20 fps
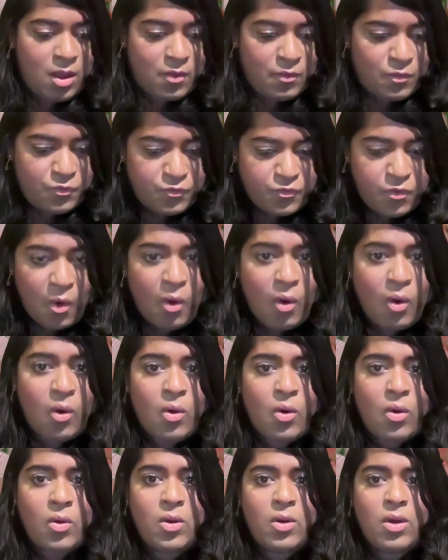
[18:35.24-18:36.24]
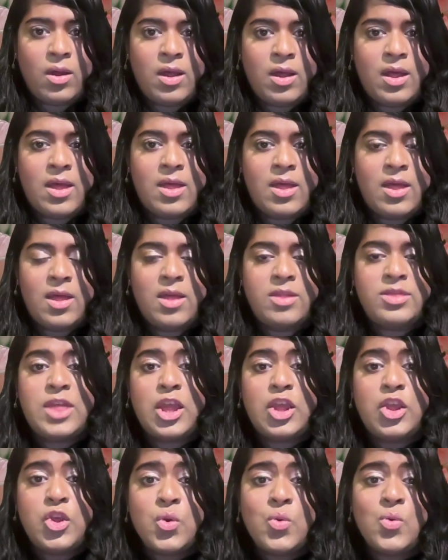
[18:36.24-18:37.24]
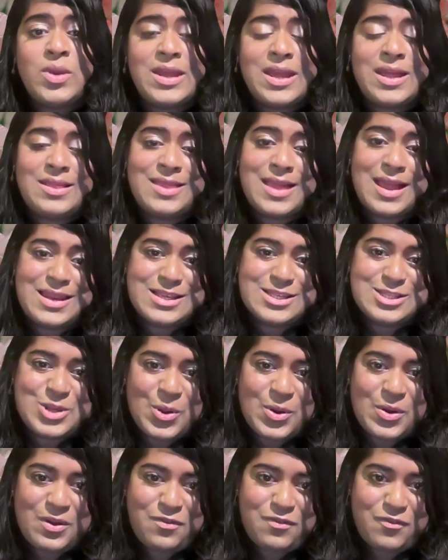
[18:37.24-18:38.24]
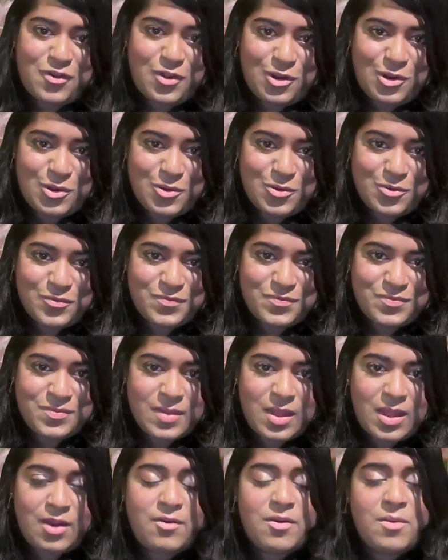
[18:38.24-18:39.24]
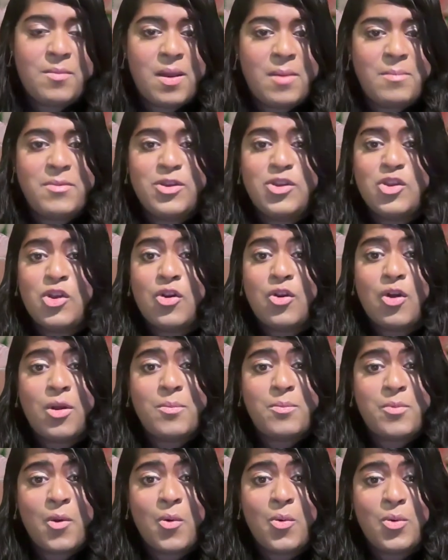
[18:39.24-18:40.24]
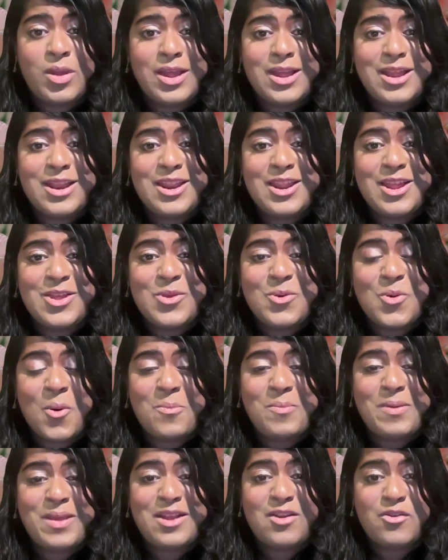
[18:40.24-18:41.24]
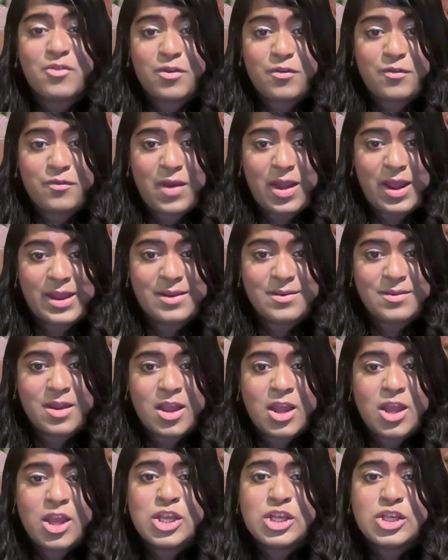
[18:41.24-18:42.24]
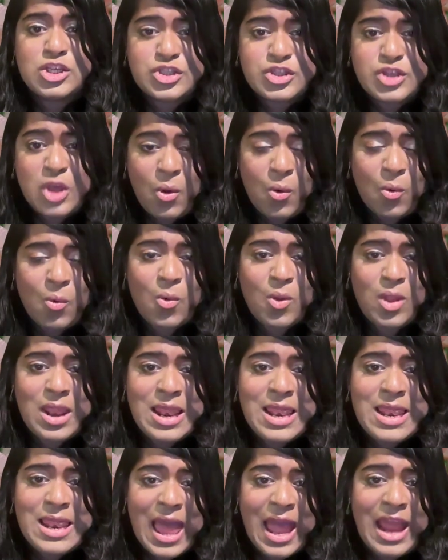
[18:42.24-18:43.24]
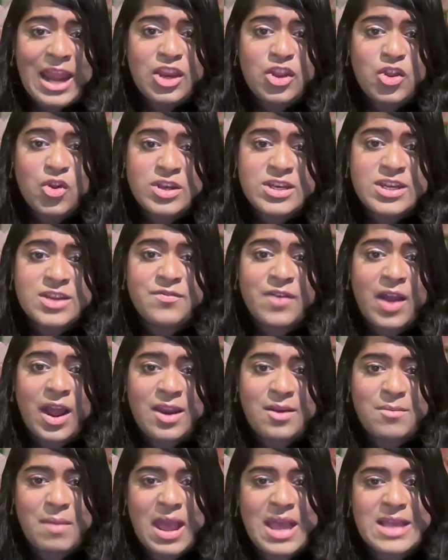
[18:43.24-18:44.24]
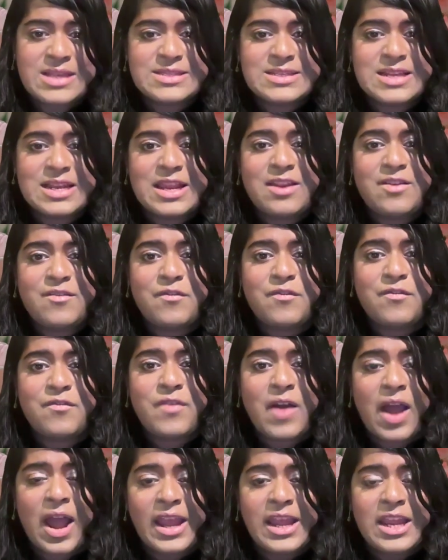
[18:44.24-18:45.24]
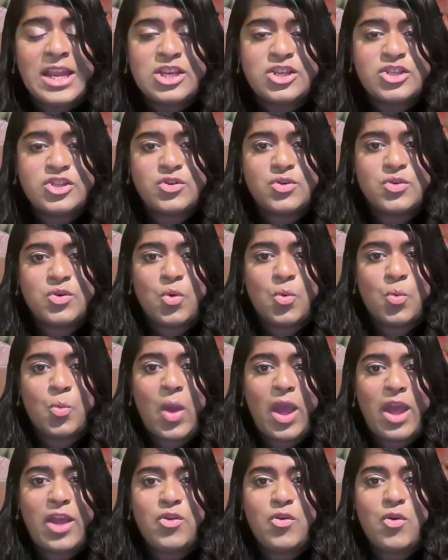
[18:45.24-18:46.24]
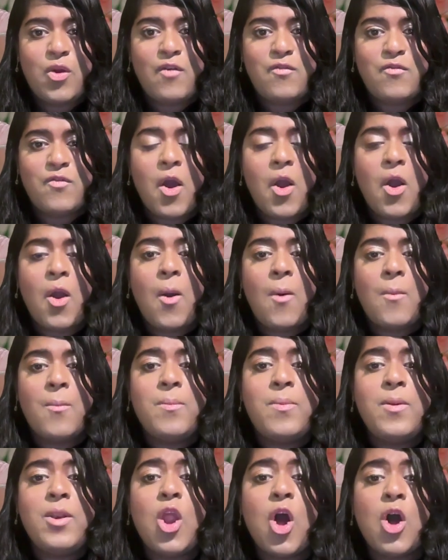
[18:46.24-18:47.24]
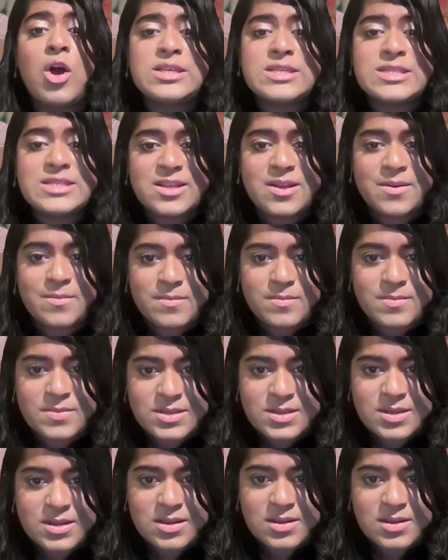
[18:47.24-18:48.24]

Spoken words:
for the union that is going to follow. Remember, you're not broken, you're being refined. So let your divine masculine find you where you have blossomed,